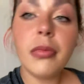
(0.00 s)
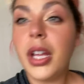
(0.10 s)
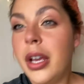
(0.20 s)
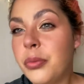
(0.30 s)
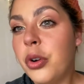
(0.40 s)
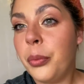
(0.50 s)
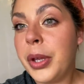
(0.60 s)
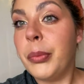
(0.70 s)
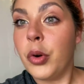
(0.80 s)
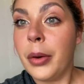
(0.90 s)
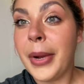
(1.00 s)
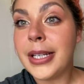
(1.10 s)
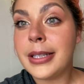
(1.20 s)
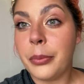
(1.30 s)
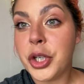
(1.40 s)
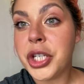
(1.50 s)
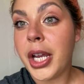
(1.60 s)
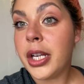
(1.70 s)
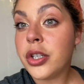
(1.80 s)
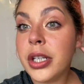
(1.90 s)
It will be more my summer
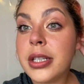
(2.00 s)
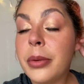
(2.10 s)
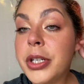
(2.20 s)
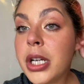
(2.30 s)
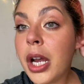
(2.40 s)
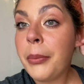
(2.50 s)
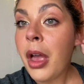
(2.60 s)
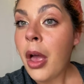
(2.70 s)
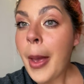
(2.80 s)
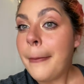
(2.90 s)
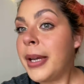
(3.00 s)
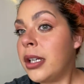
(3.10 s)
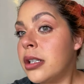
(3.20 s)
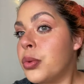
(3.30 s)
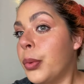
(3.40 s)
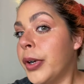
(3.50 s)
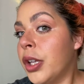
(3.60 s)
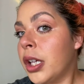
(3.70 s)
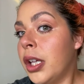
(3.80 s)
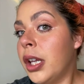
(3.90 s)
shade during summertime, but here's what we're
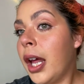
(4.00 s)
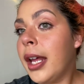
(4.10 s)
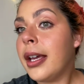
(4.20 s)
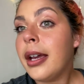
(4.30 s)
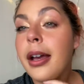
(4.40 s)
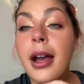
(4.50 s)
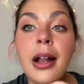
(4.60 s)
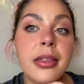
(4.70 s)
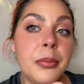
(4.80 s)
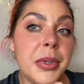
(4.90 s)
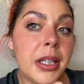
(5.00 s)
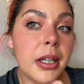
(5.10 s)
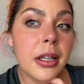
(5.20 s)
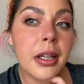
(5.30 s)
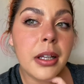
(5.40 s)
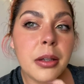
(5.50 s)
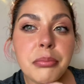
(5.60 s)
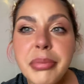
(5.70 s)
looking like at the beginning.